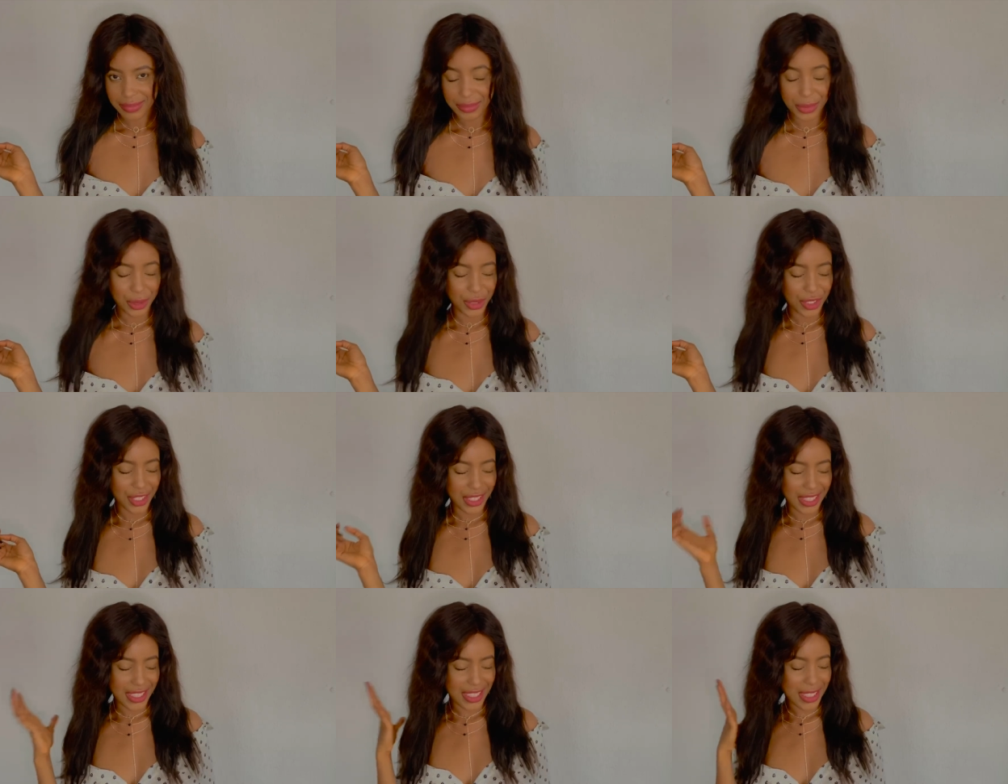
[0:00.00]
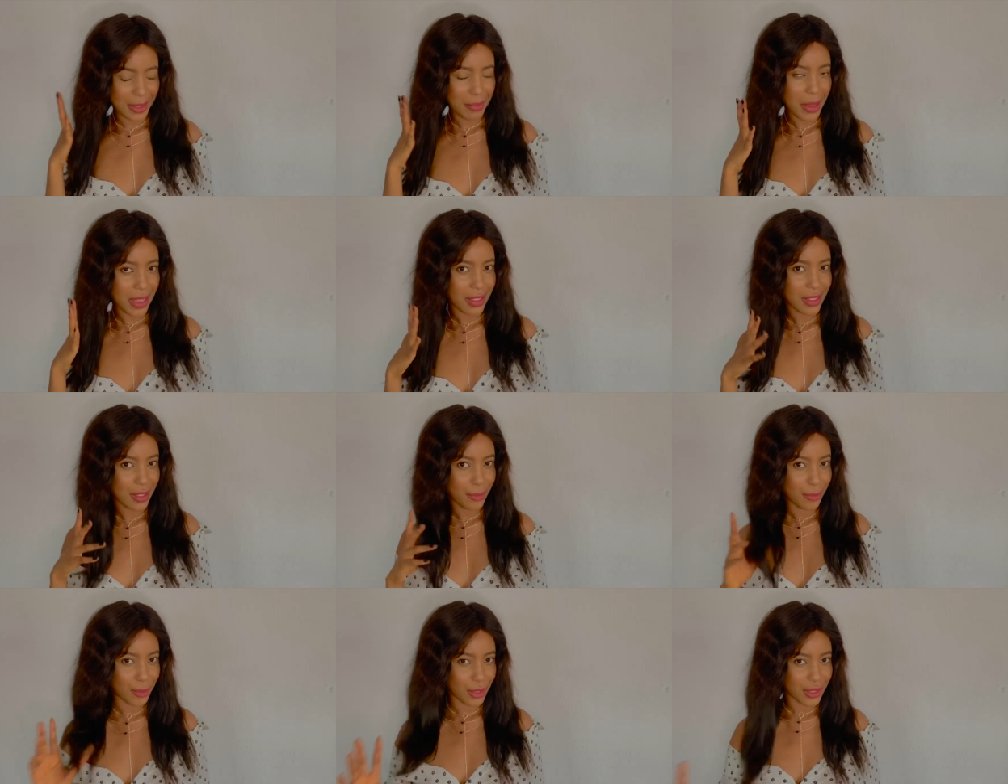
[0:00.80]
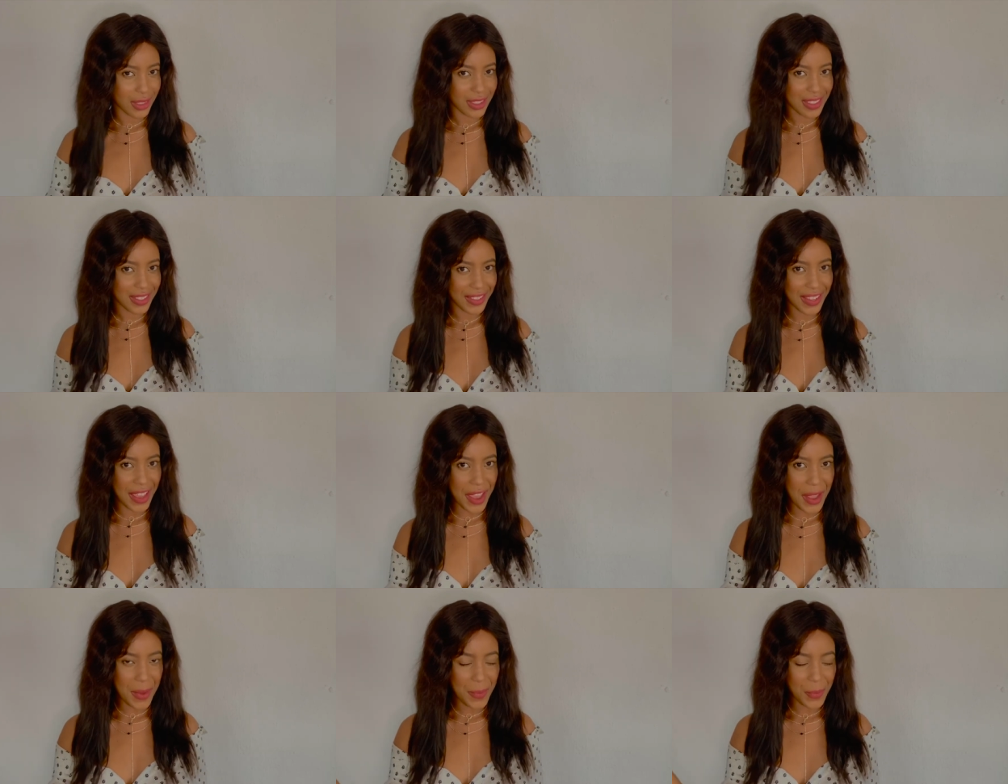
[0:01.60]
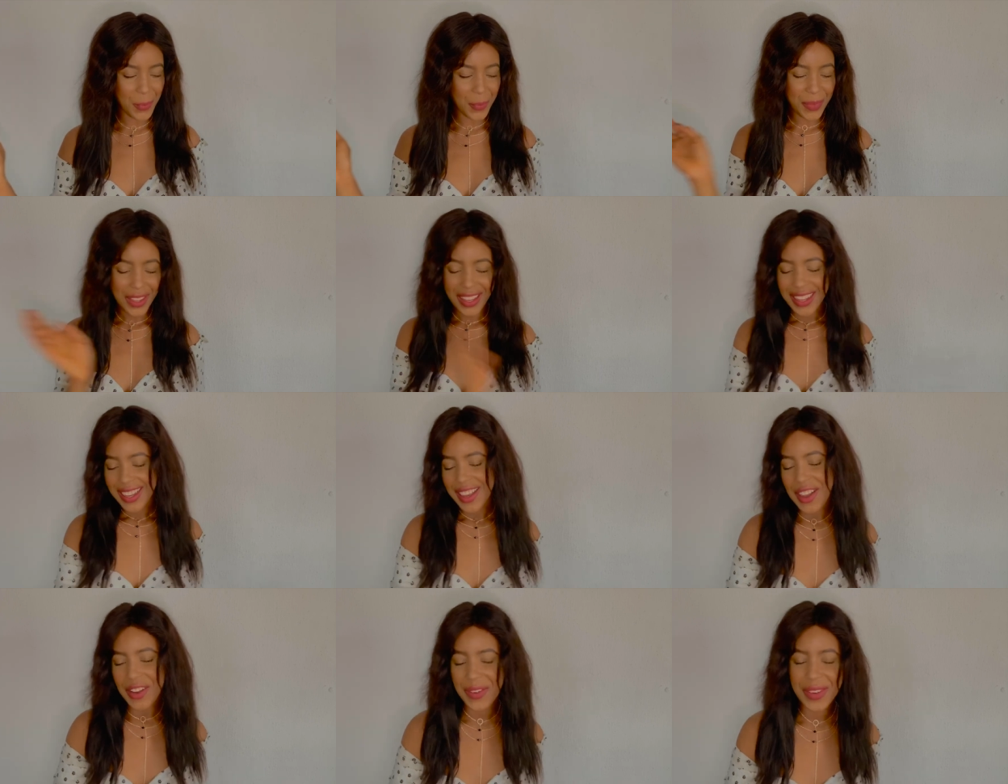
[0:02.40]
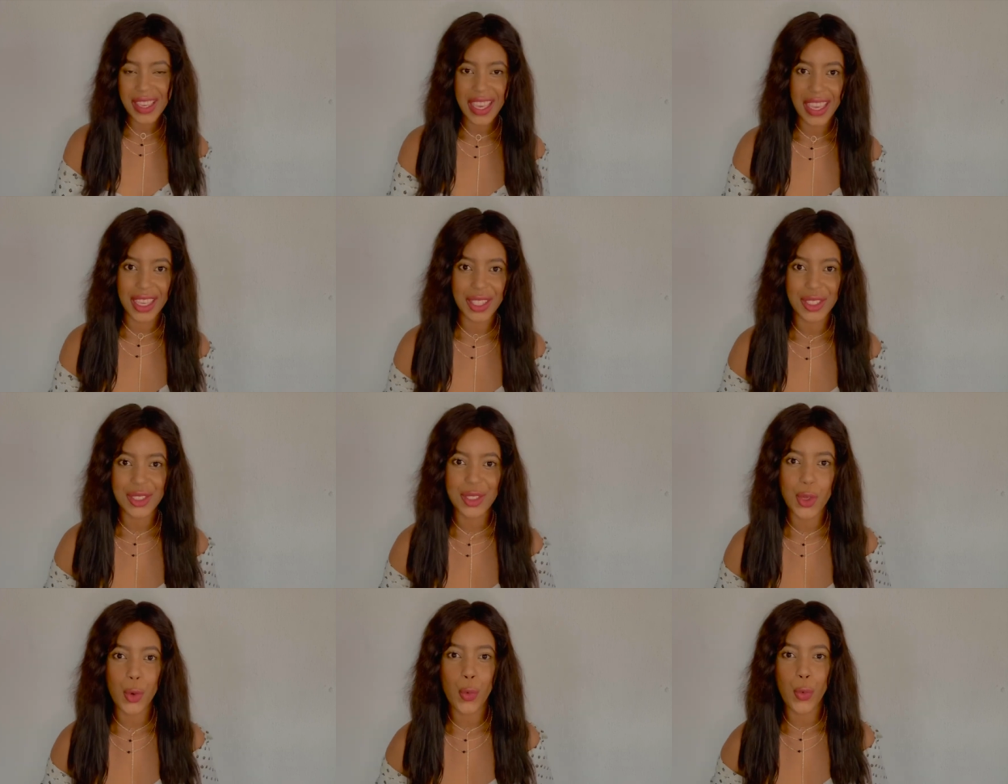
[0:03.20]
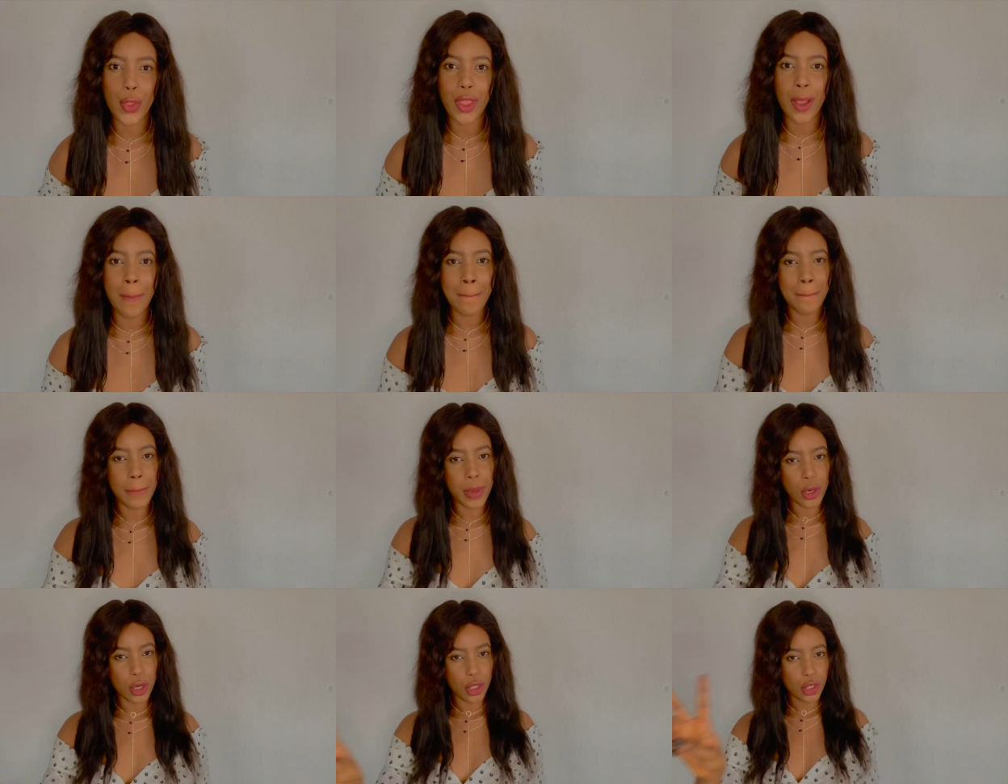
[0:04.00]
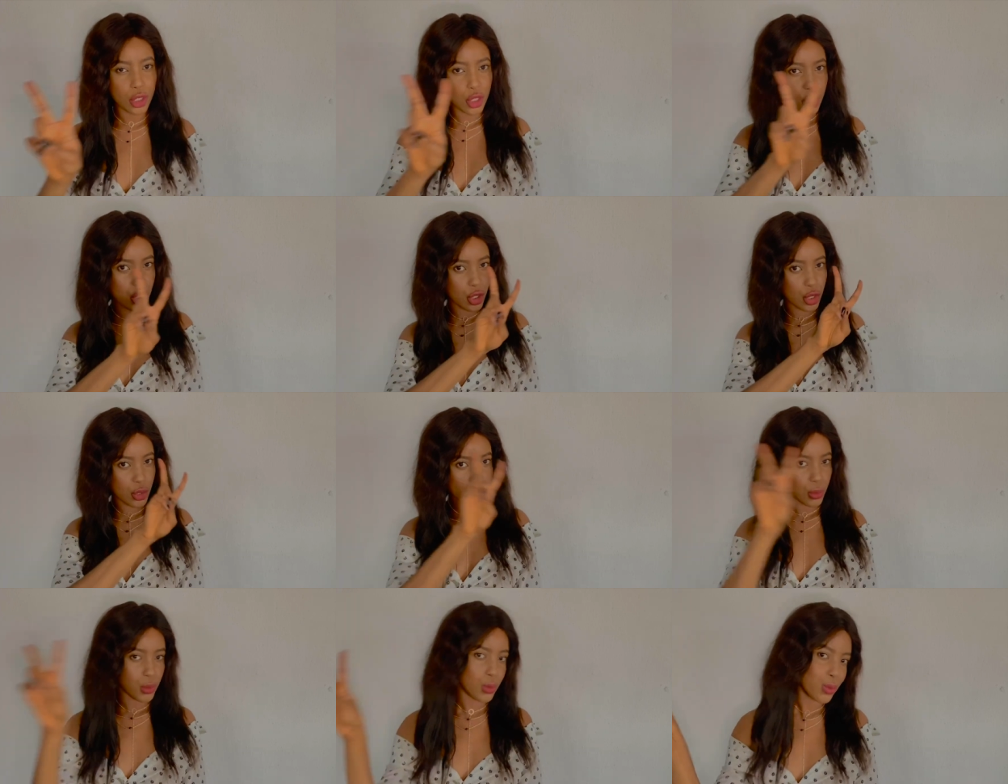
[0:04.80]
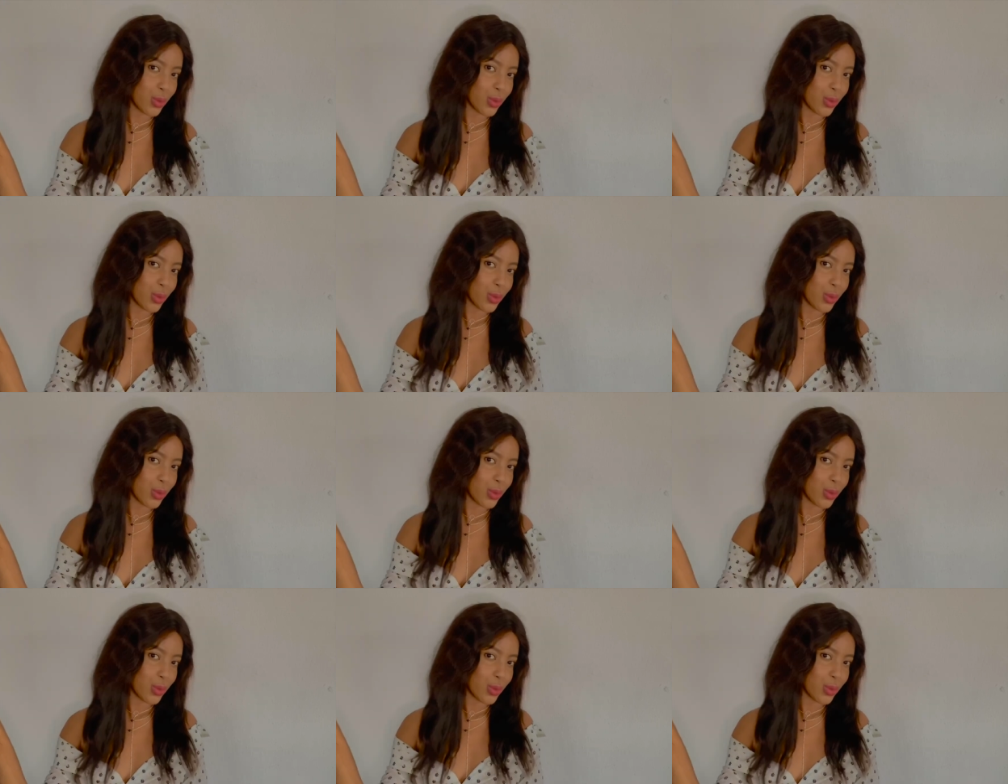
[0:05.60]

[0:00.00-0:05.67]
and expensive fruits okay okay so number two